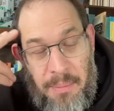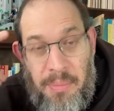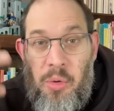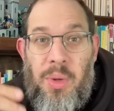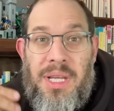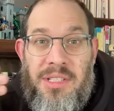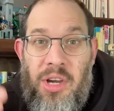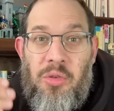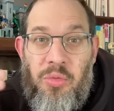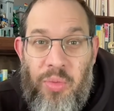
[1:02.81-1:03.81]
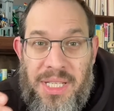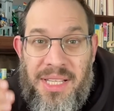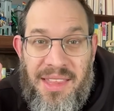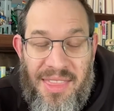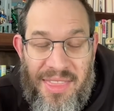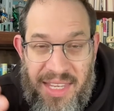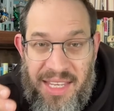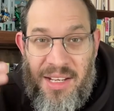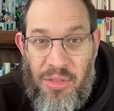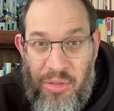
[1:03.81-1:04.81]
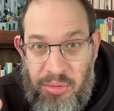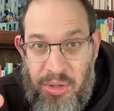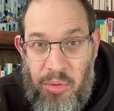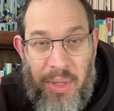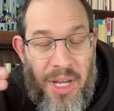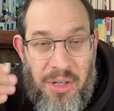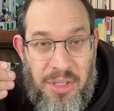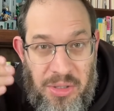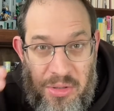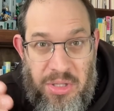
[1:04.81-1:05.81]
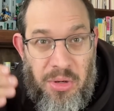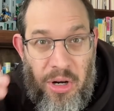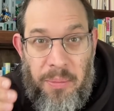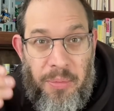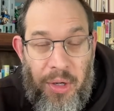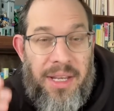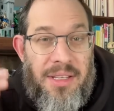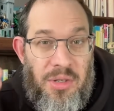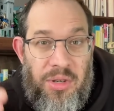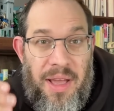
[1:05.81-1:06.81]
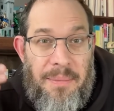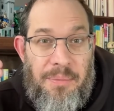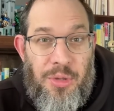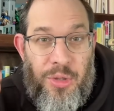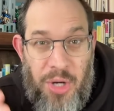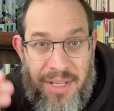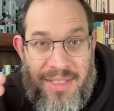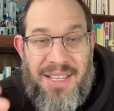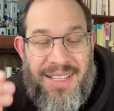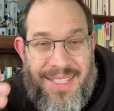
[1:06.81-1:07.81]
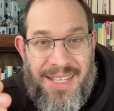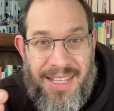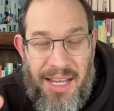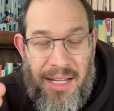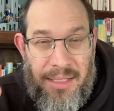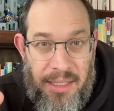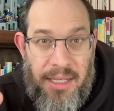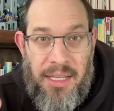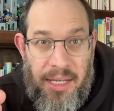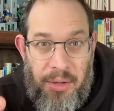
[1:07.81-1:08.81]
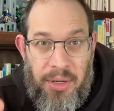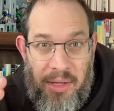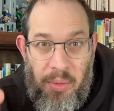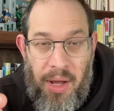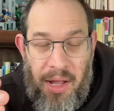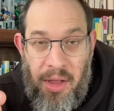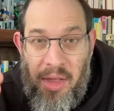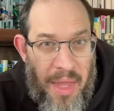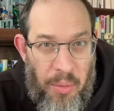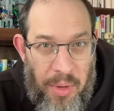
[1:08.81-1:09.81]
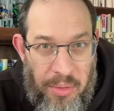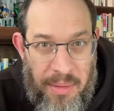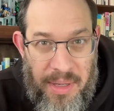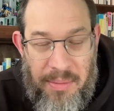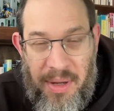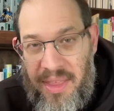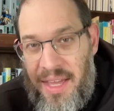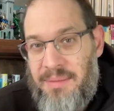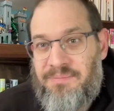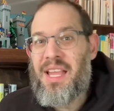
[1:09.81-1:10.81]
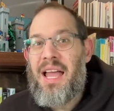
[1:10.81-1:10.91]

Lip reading: But we don't really think it through. We aren't used to it. Our brains are not processing nonlinearity well. What do I mean by that?